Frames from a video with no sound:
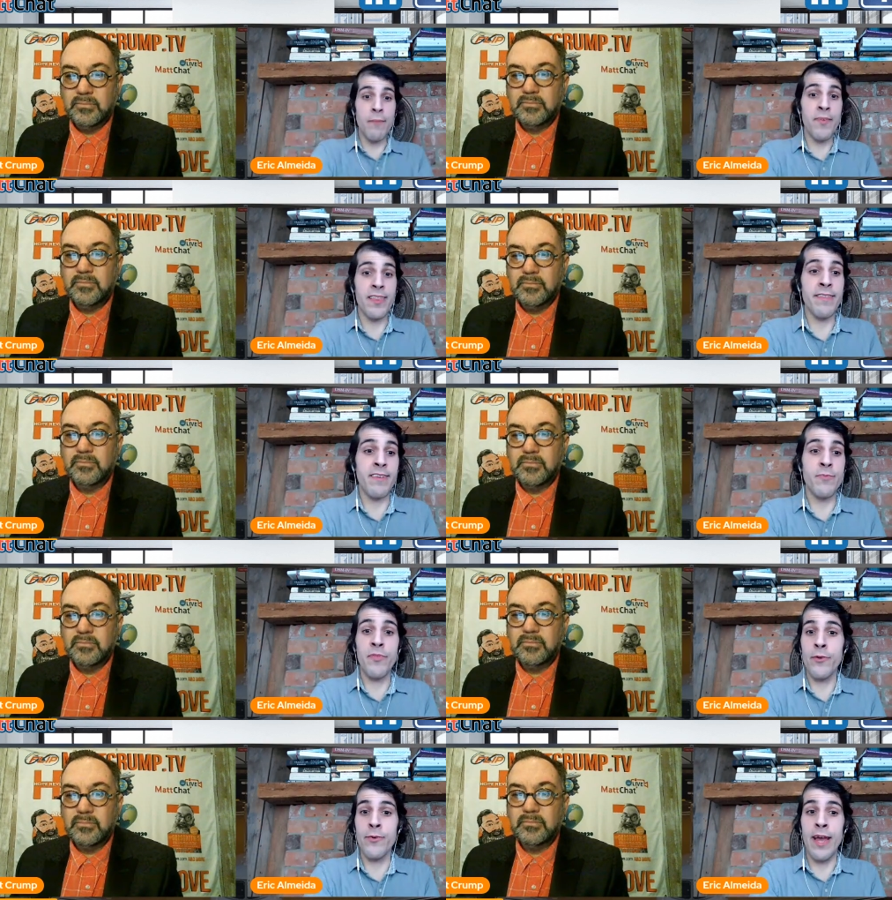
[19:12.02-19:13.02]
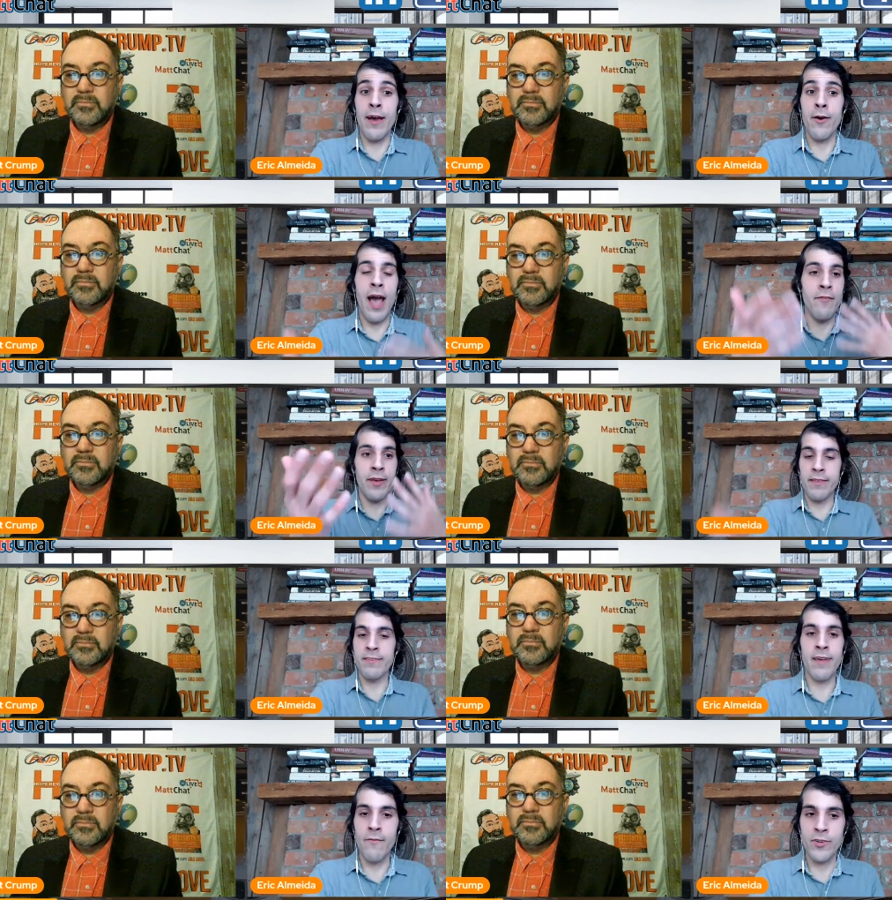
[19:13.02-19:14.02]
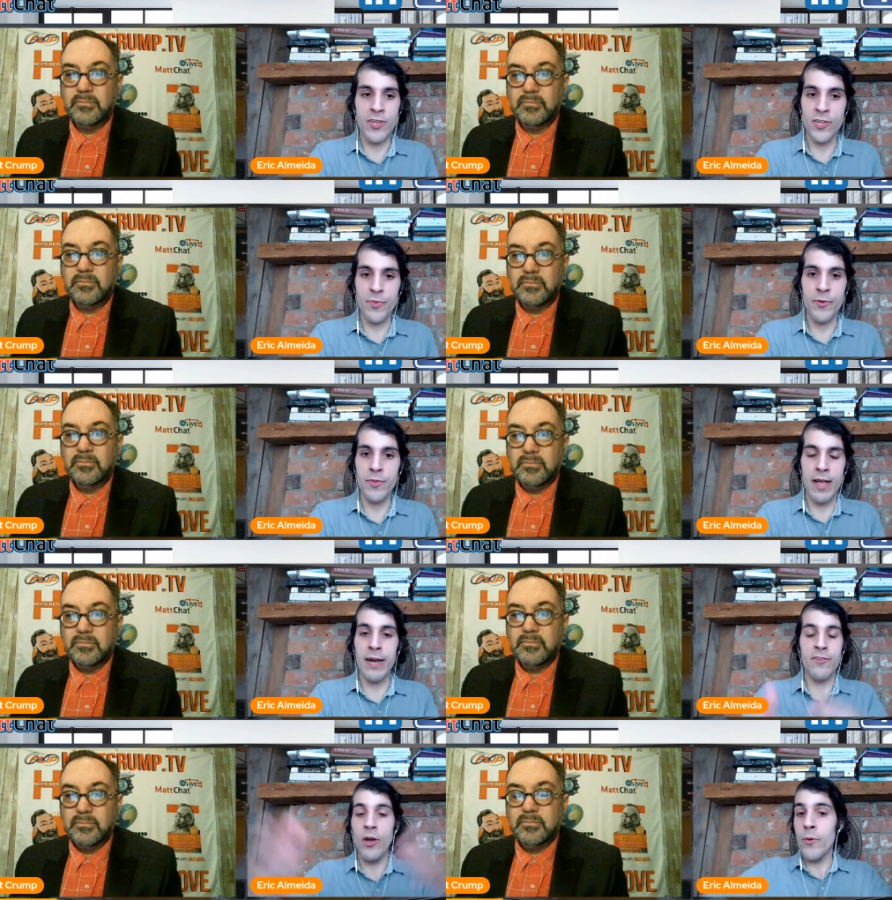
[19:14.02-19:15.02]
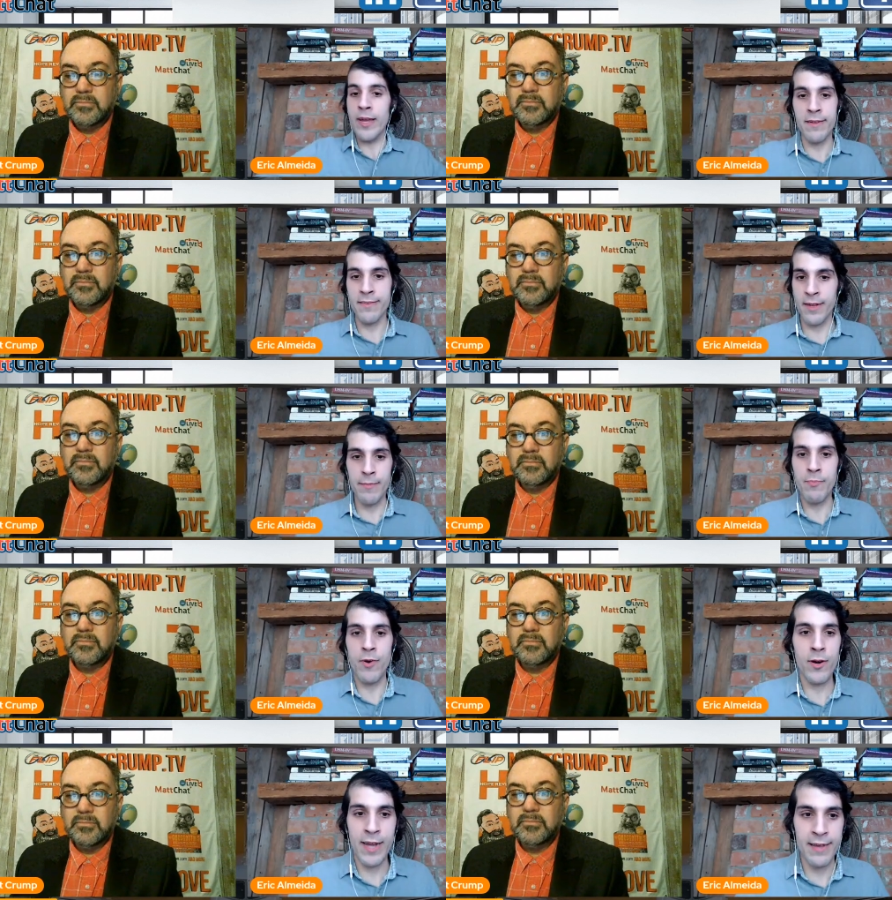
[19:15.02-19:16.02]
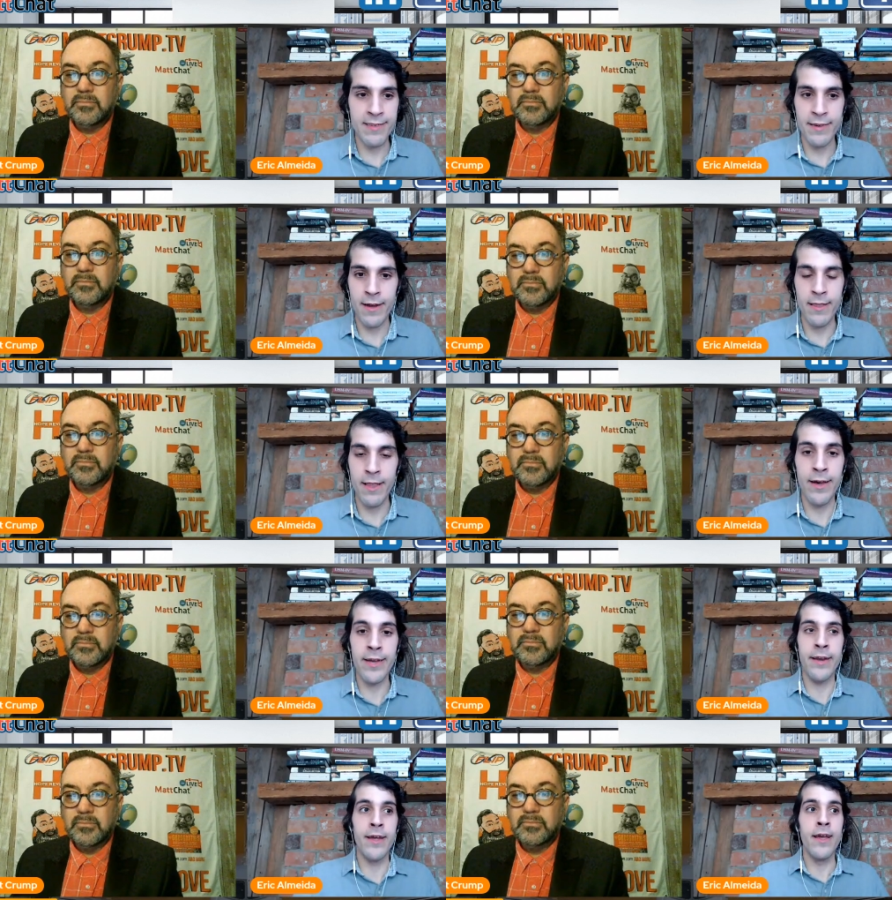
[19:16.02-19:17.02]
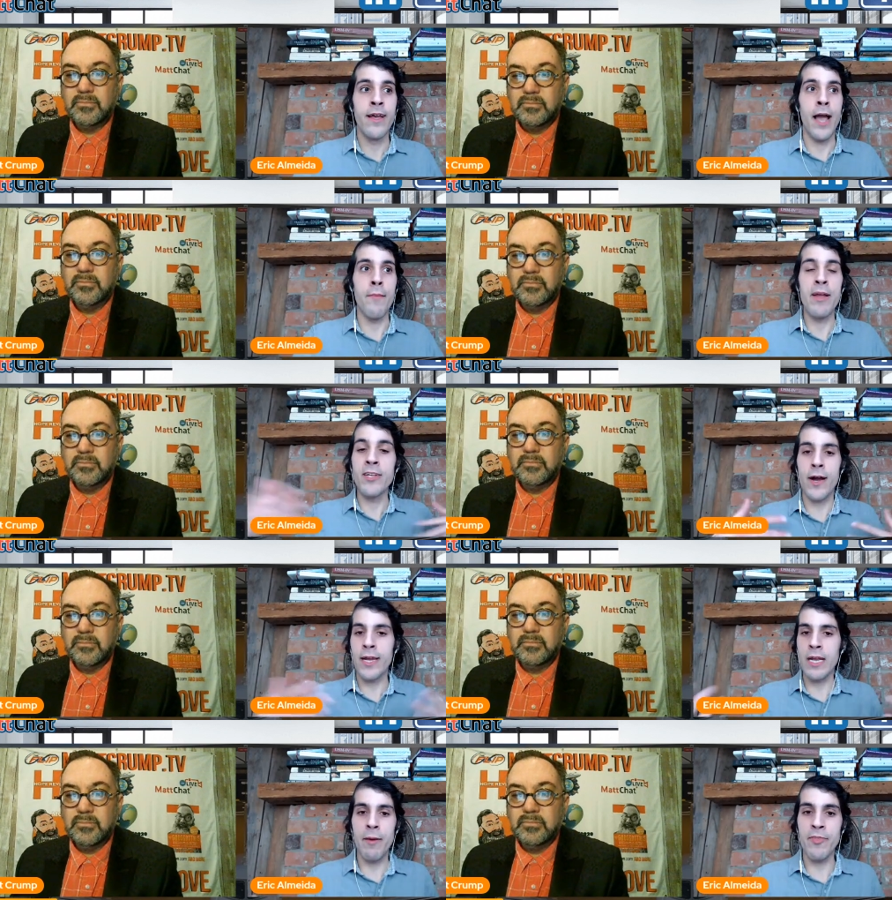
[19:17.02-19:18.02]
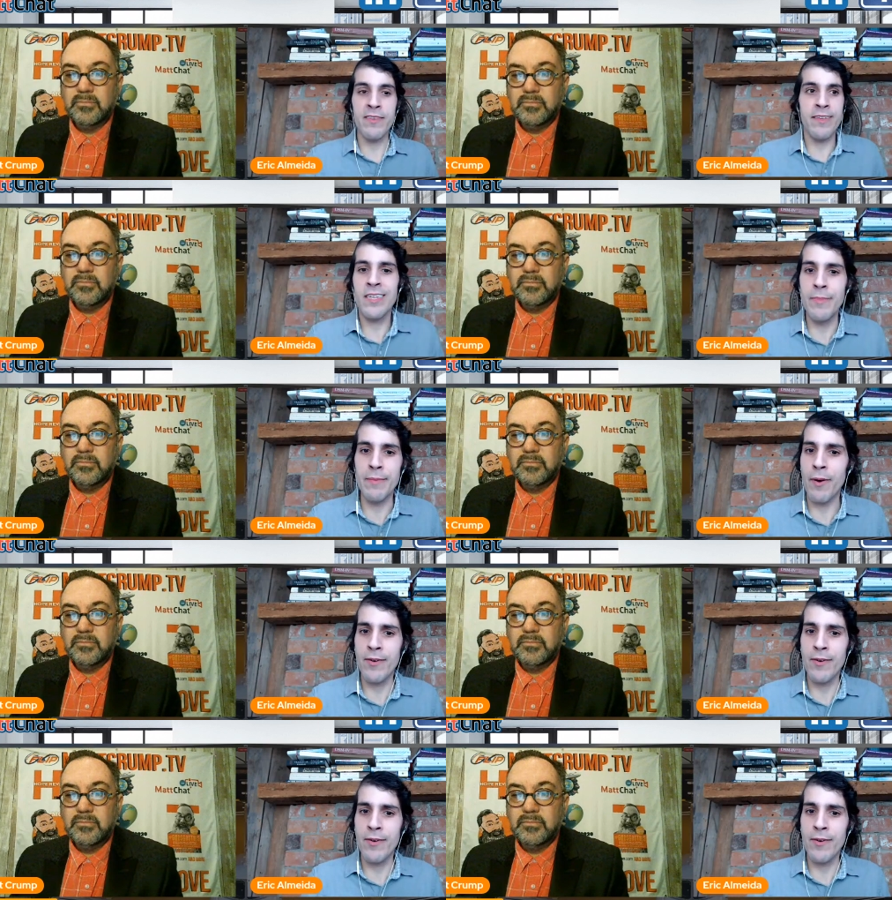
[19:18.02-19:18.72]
Speaker 1: something like this with you now, having this conversation with you live, knowing it's going to be broadcasted online, and me talking about these intimate